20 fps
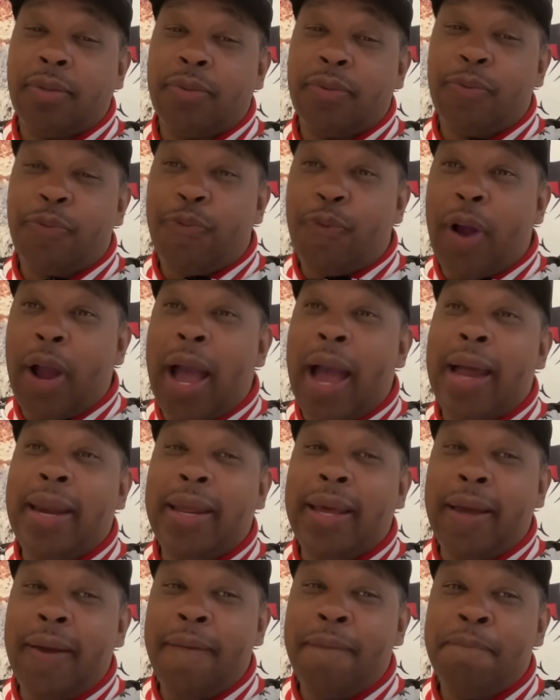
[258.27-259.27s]

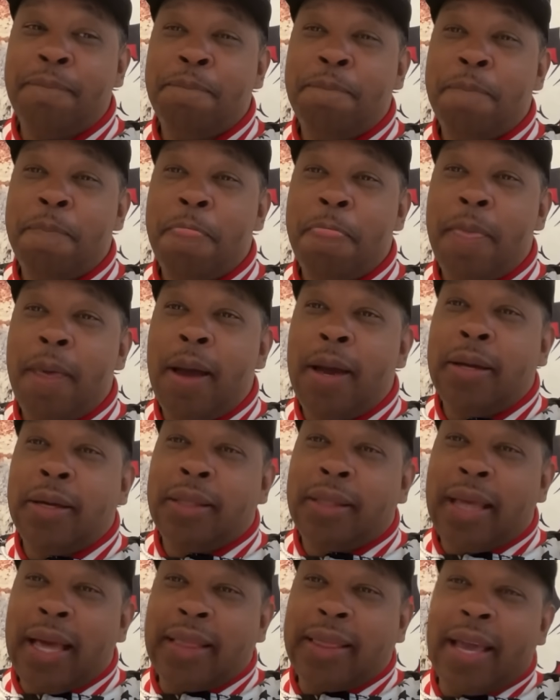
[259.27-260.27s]
Friday,
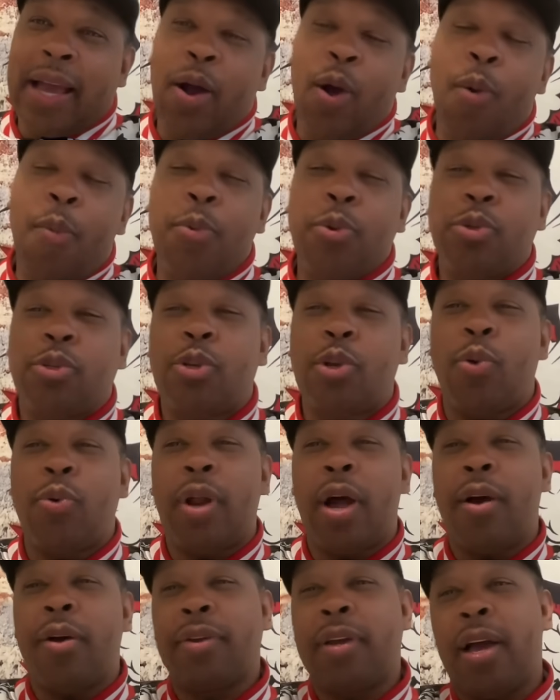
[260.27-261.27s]
that thing almost sold
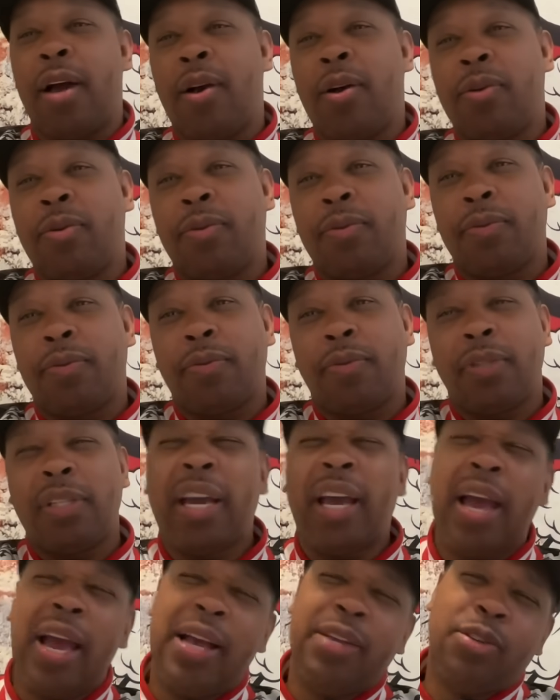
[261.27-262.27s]
out, y'all.
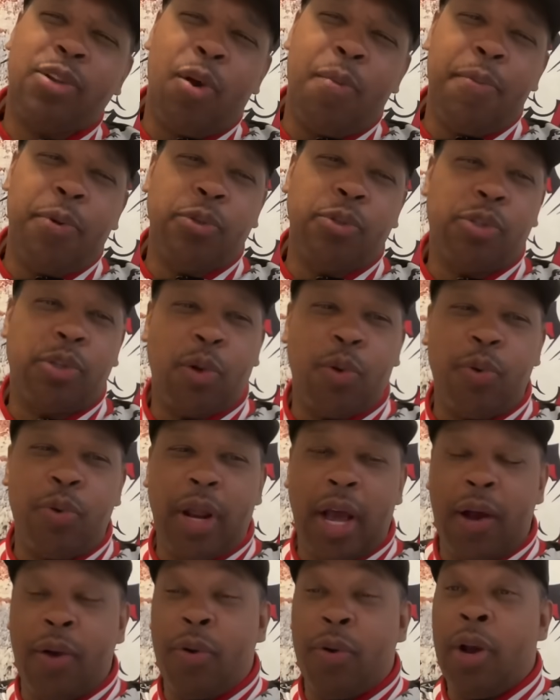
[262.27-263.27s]
Yeah, it's almost sold
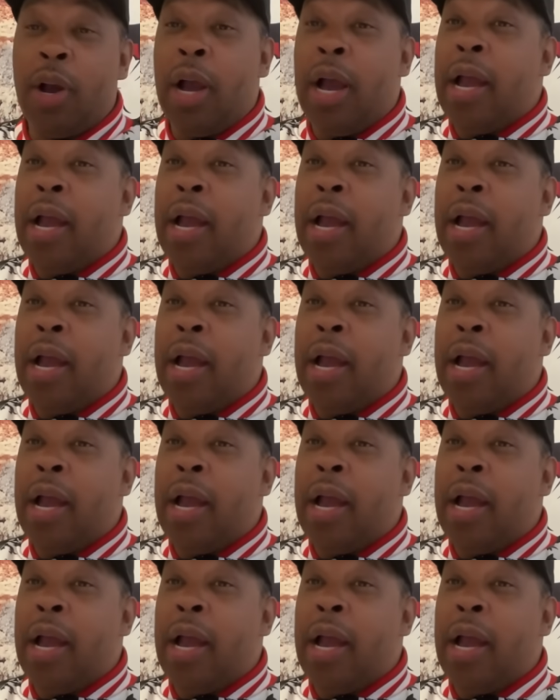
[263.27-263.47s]
out.